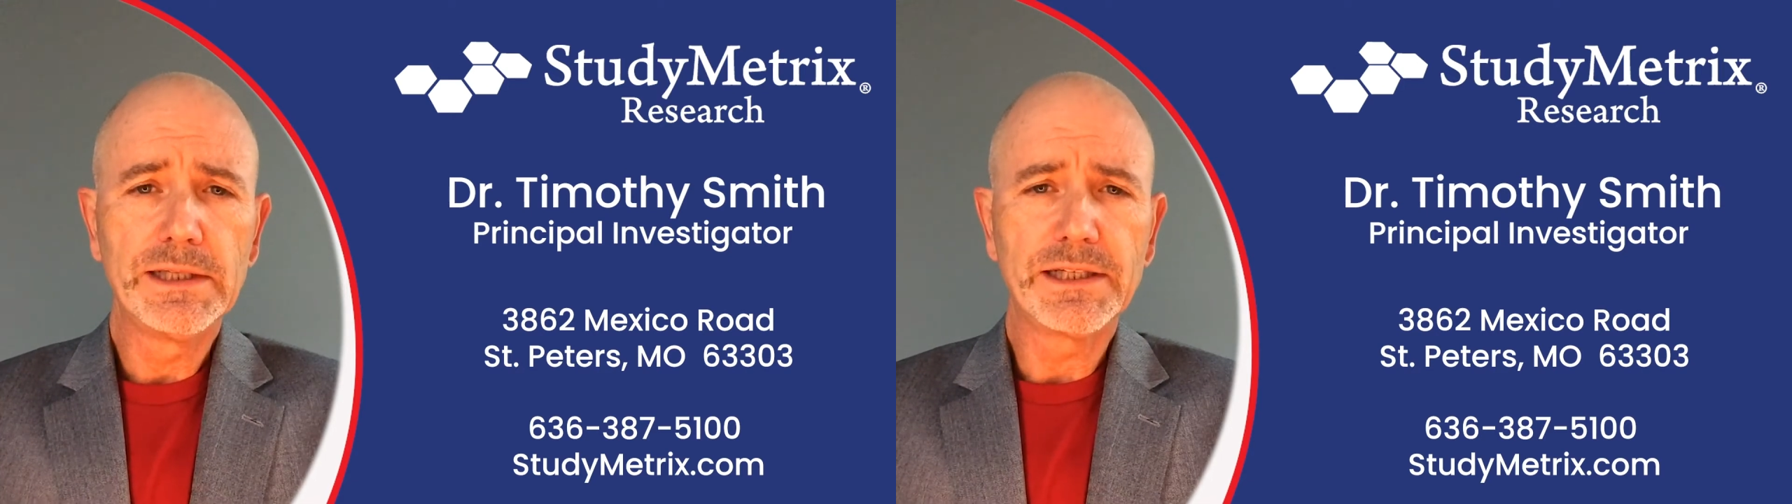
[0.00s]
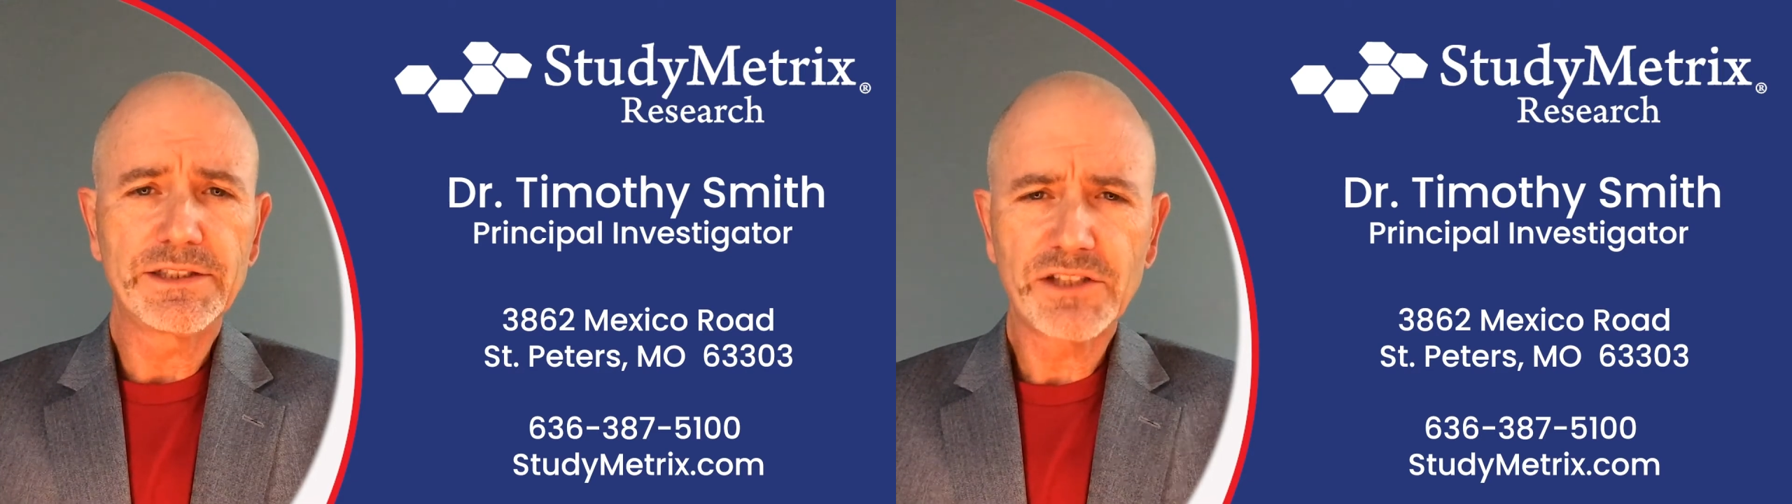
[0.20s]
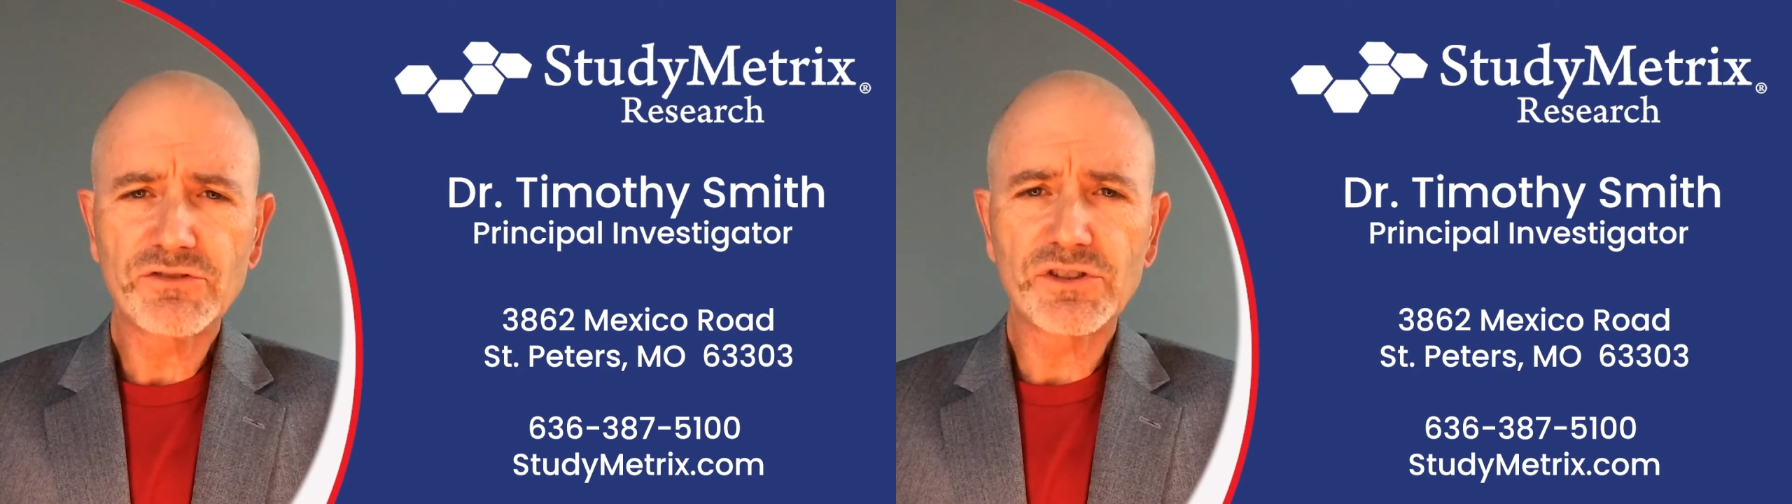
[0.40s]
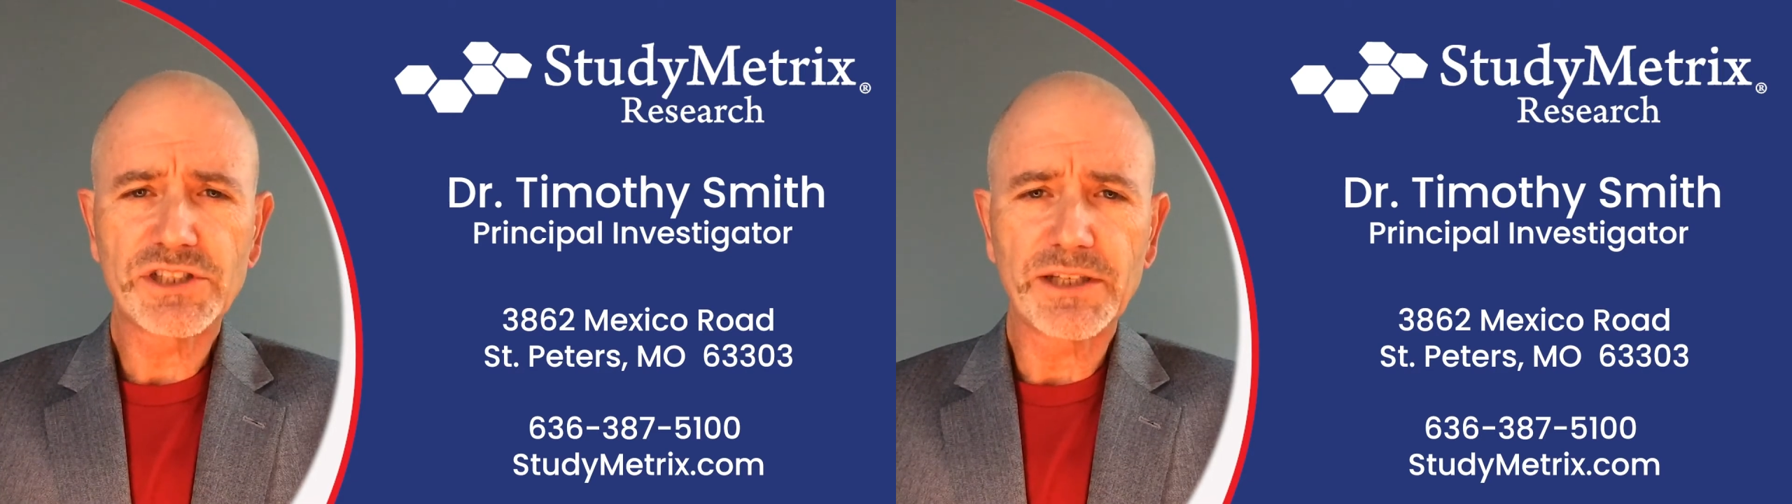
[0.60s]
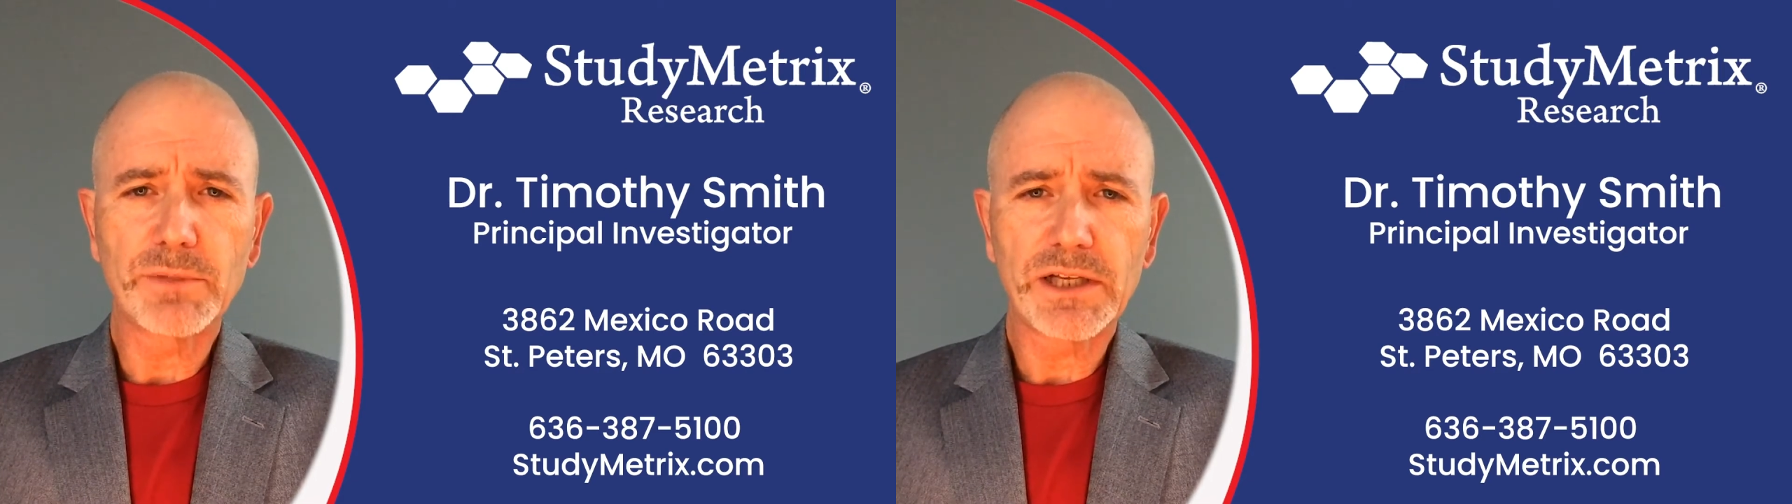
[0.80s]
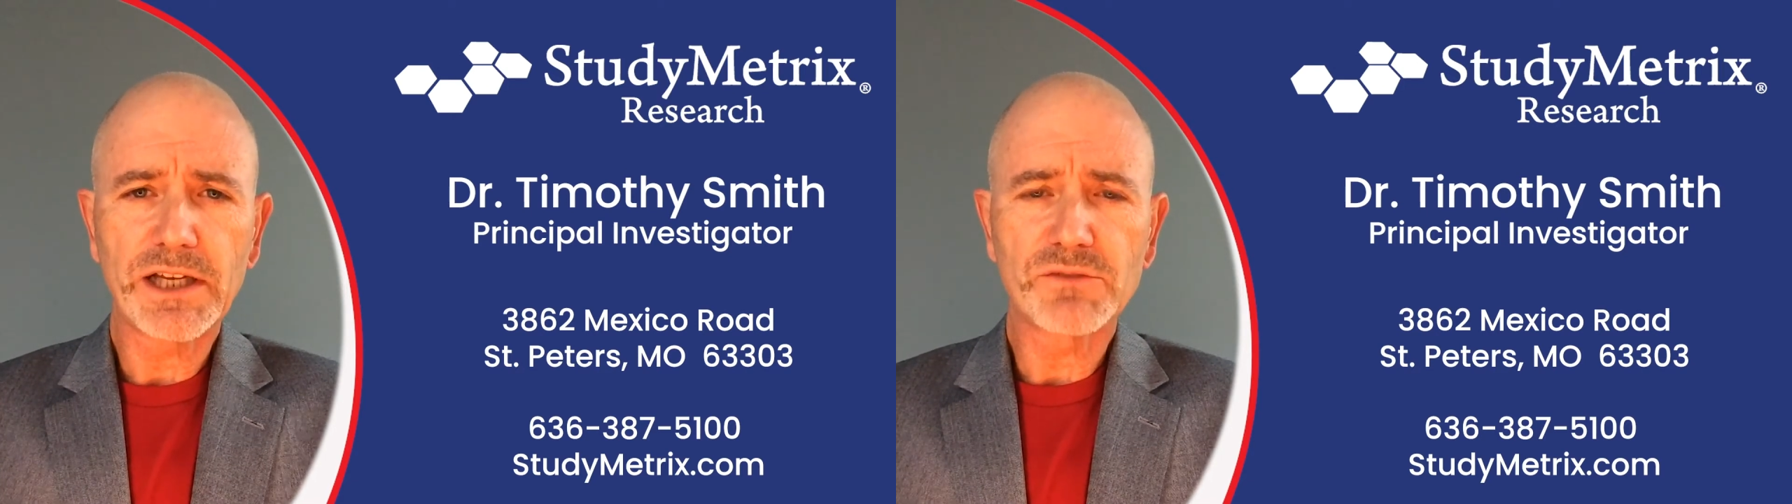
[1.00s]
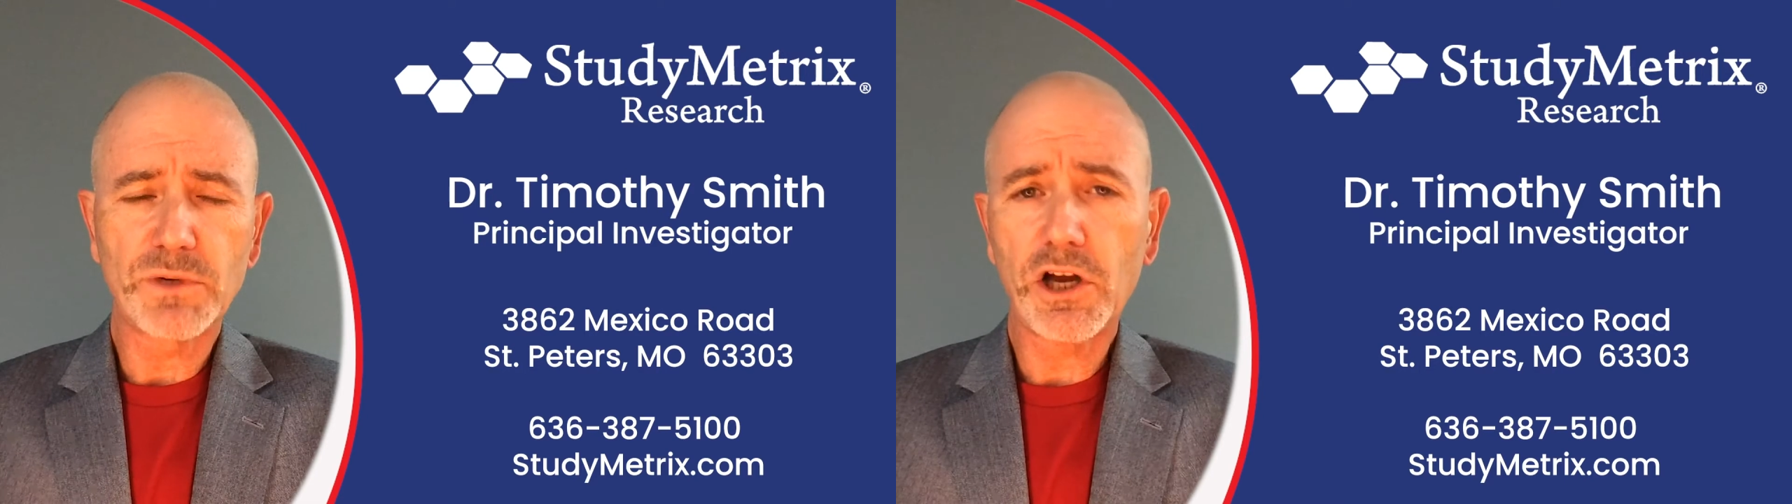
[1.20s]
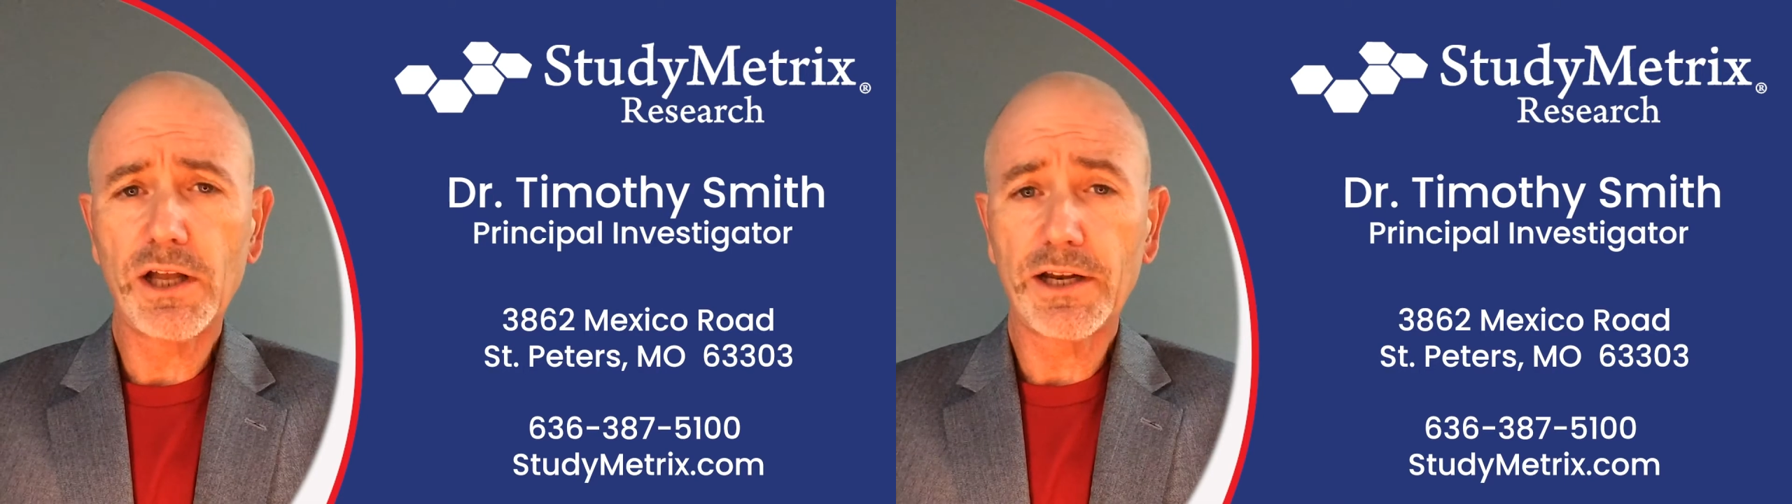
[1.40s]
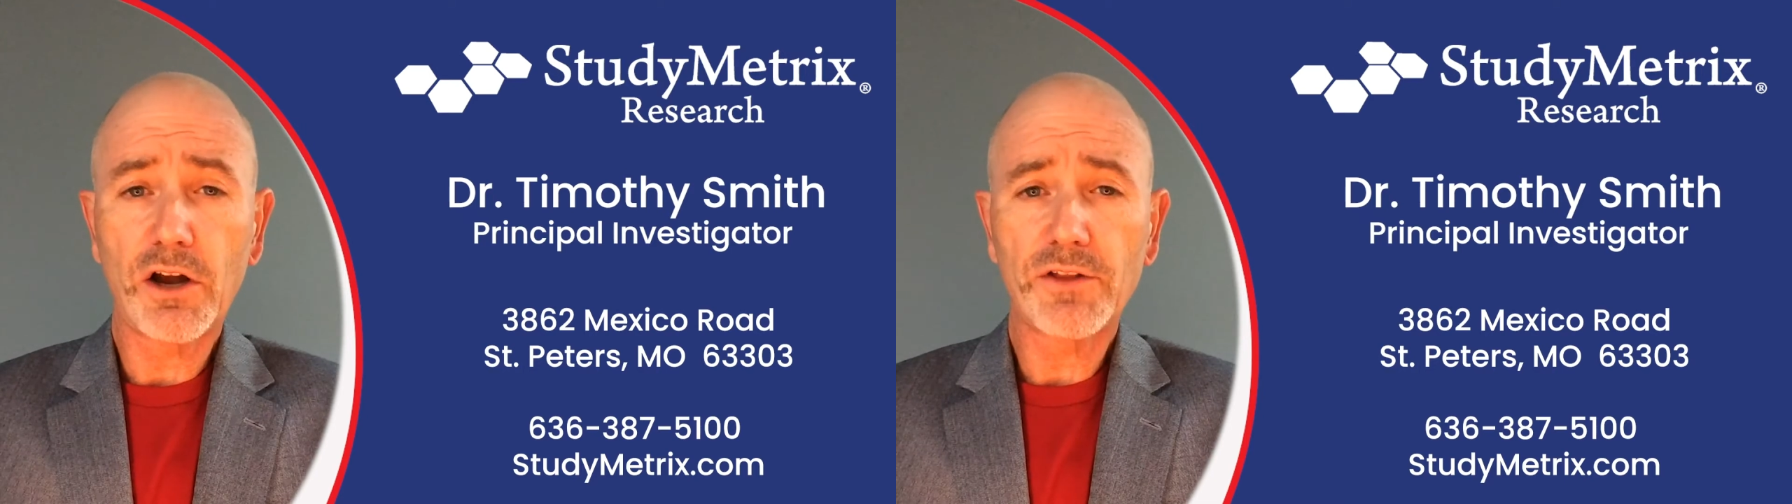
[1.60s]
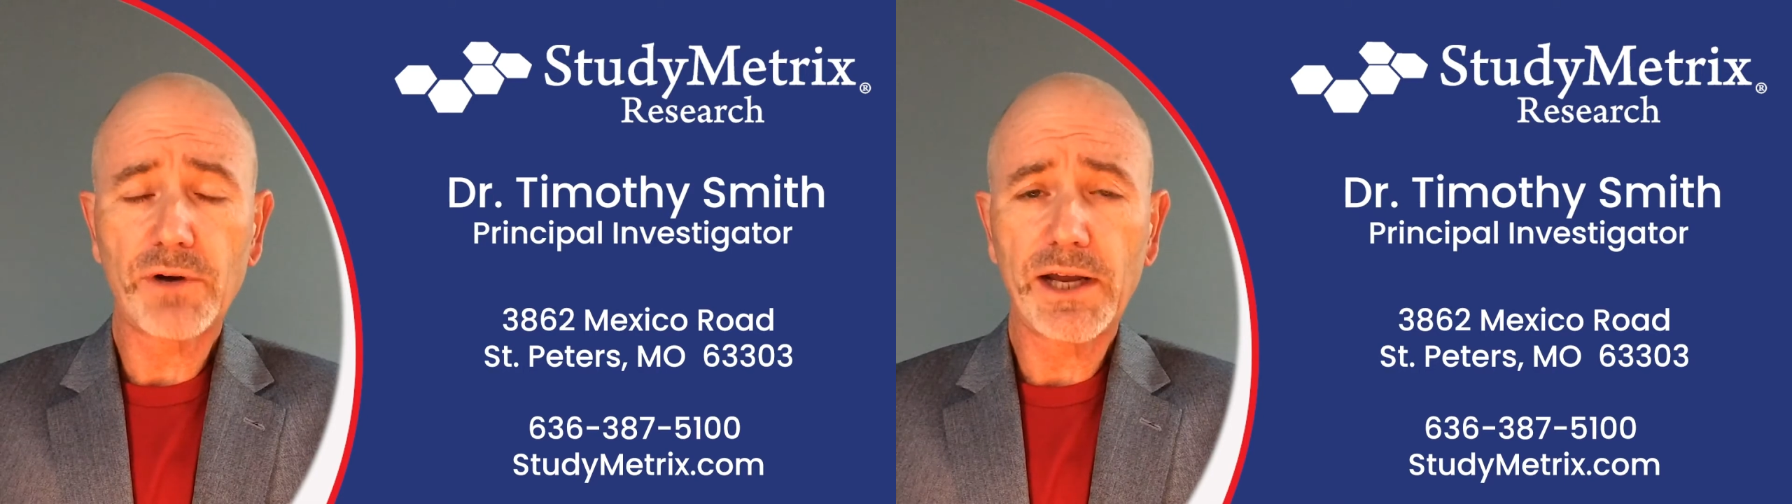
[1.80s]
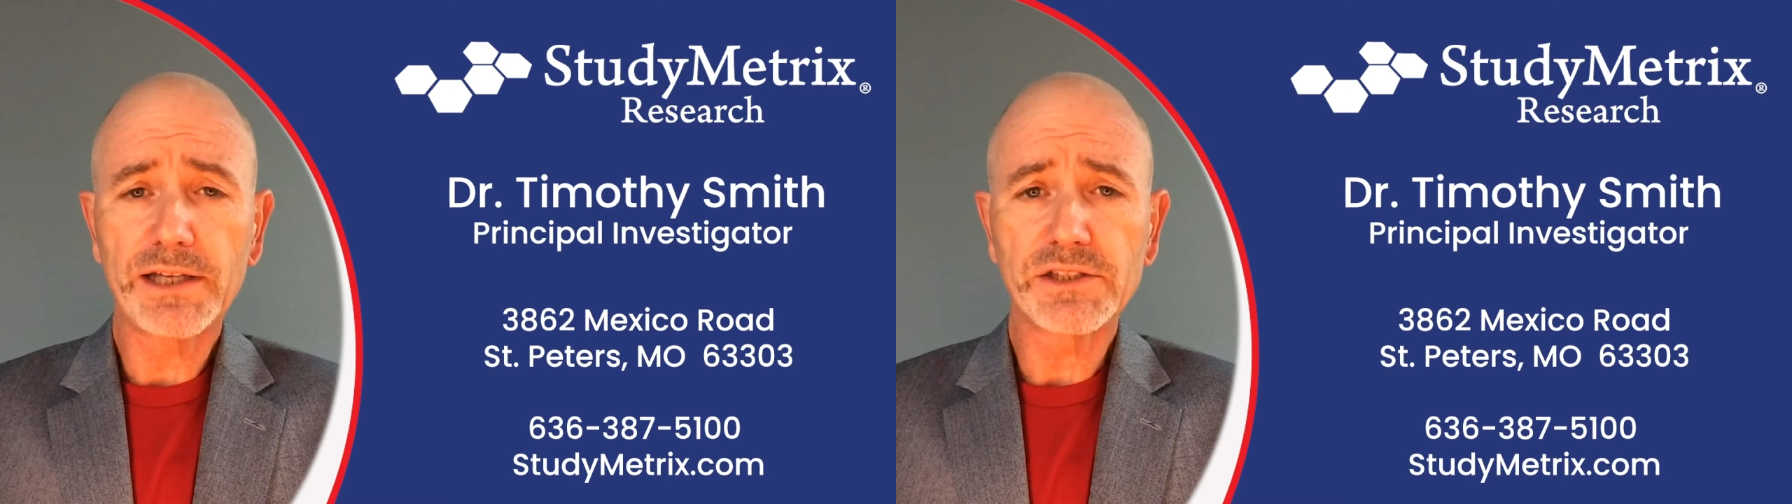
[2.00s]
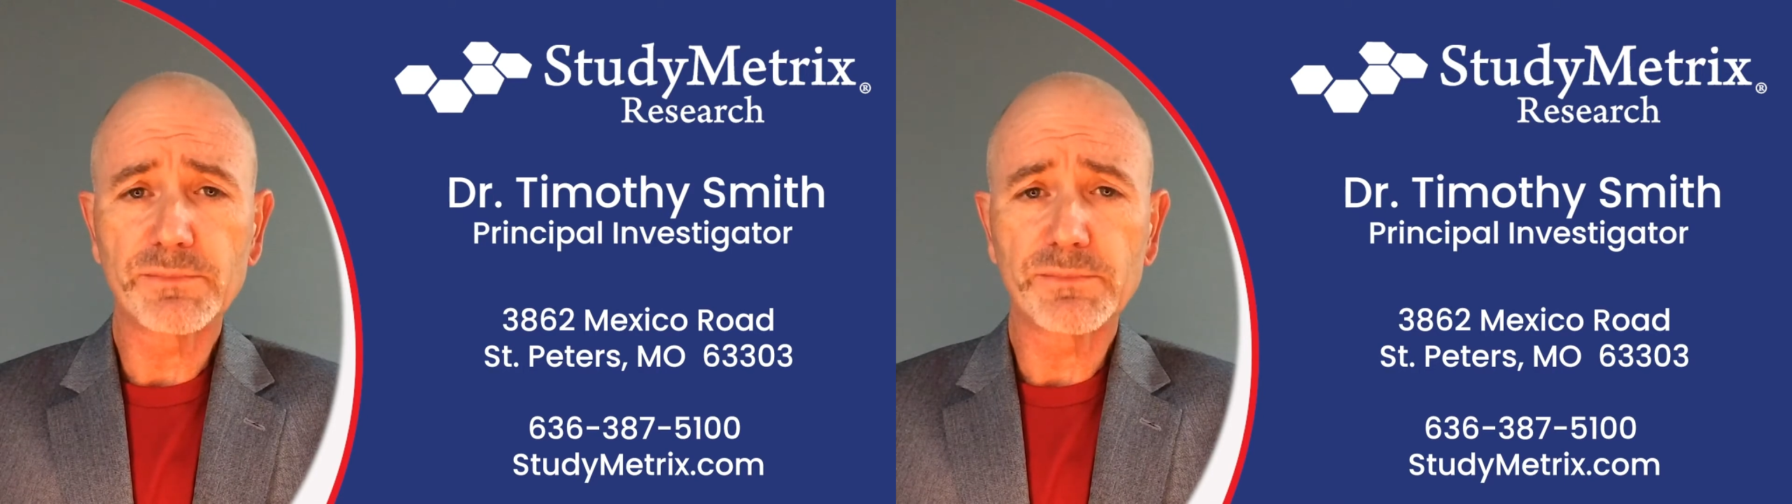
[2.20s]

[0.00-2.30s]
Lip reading: And it's interesting because we call it arthritis,